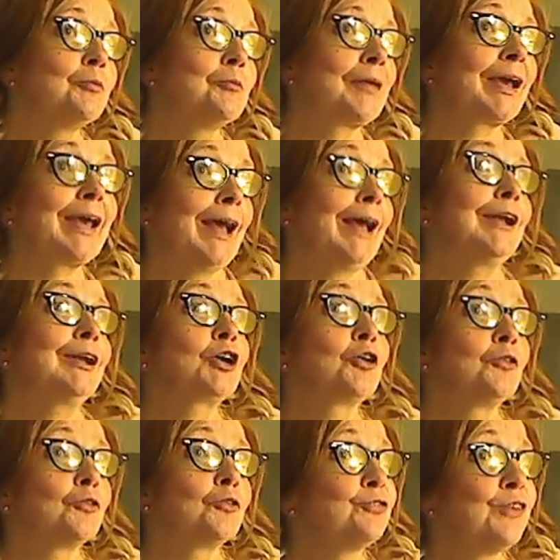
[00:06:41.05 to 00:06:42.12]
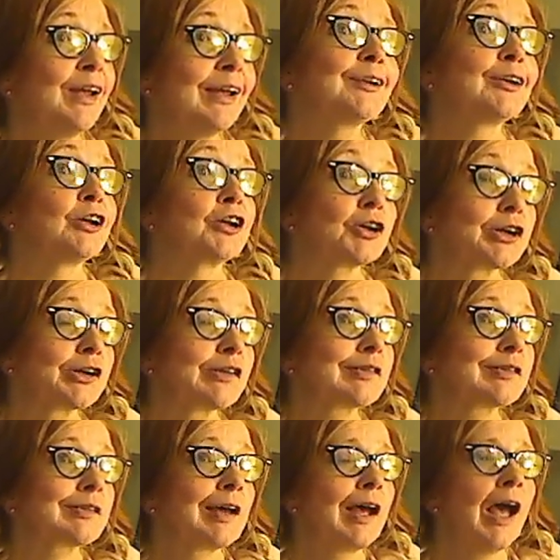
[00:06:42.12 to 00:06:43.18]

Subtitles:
mechanical failures.